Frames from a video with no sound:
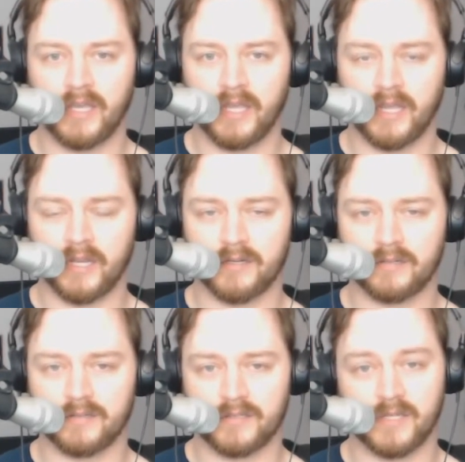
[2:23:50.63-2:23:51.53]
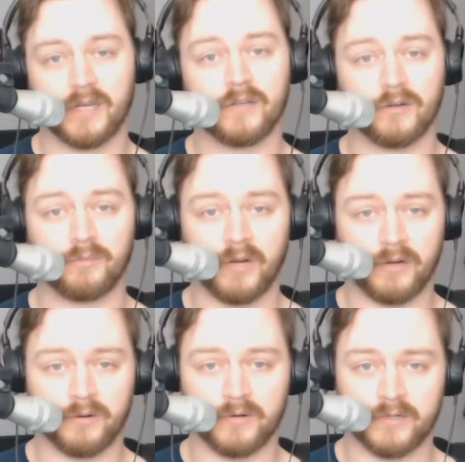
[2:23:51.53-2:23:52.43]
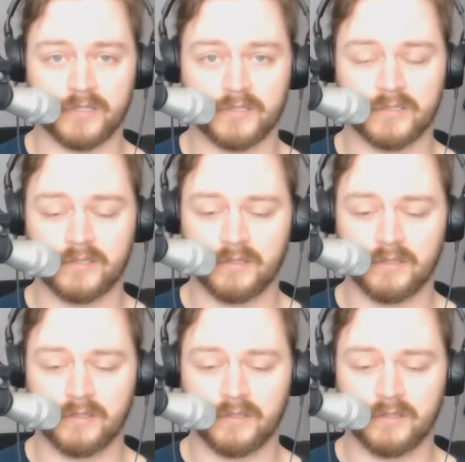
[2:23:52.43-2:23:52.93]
and setting your priorities.